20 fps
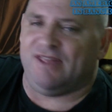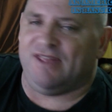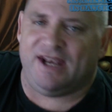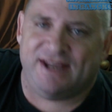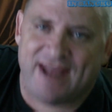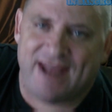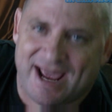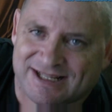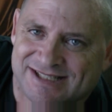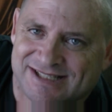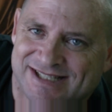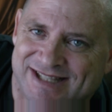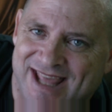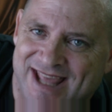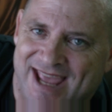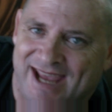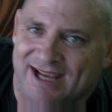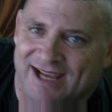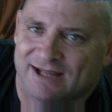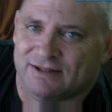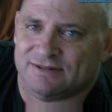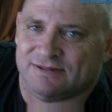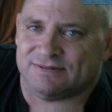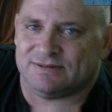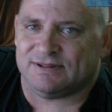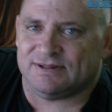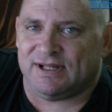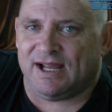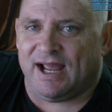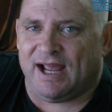The next thing,
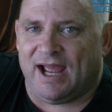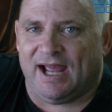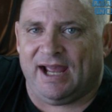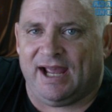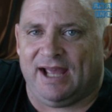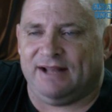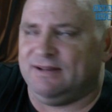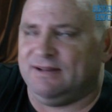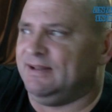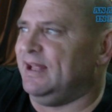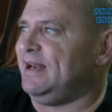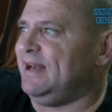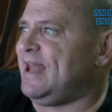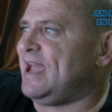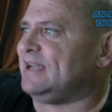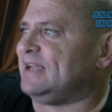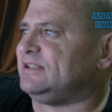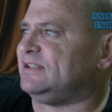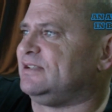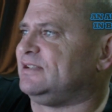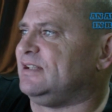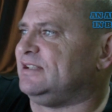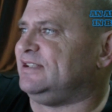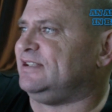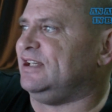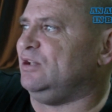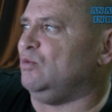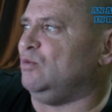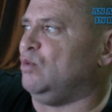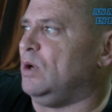and the next, let's
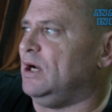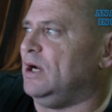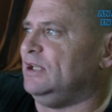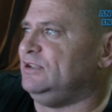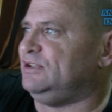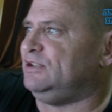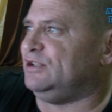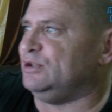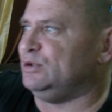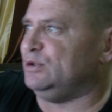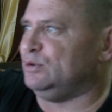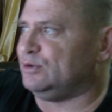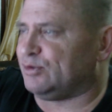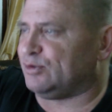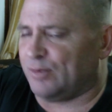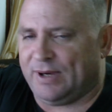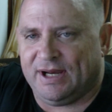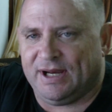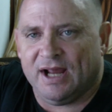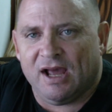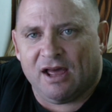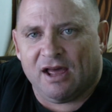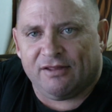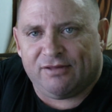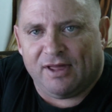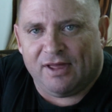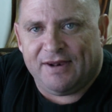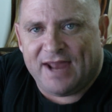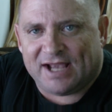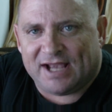see, 1, 2, 3.
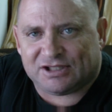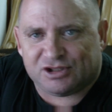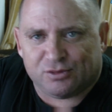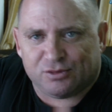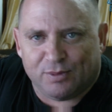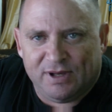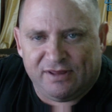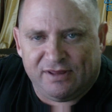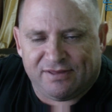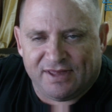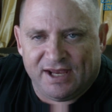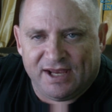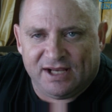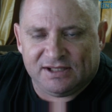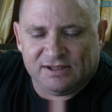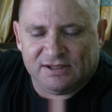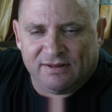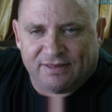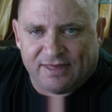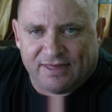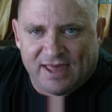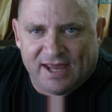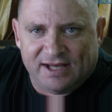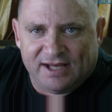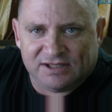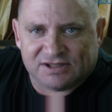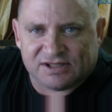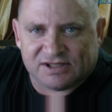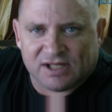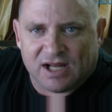The next 3
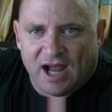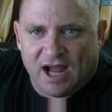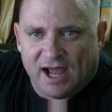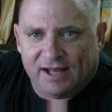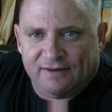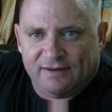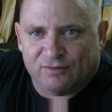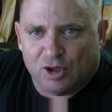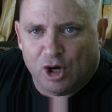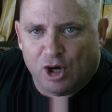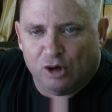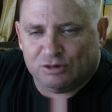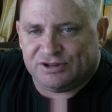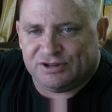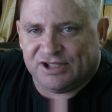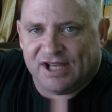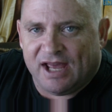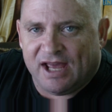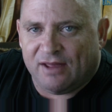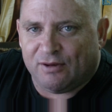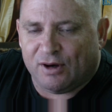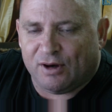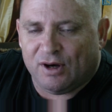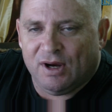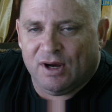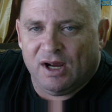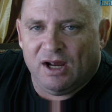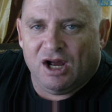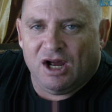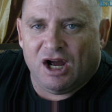things kind of go together.
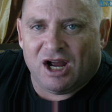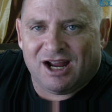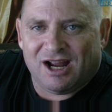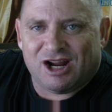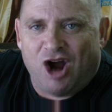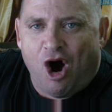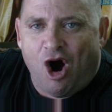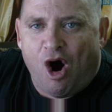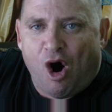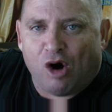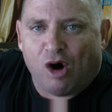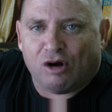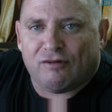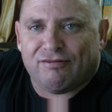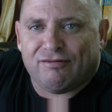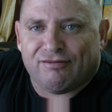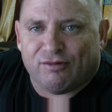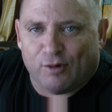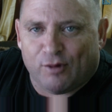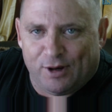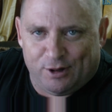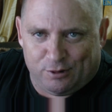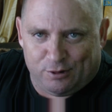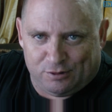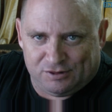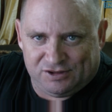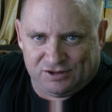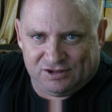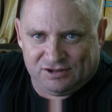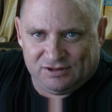Conch
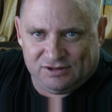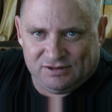fritters.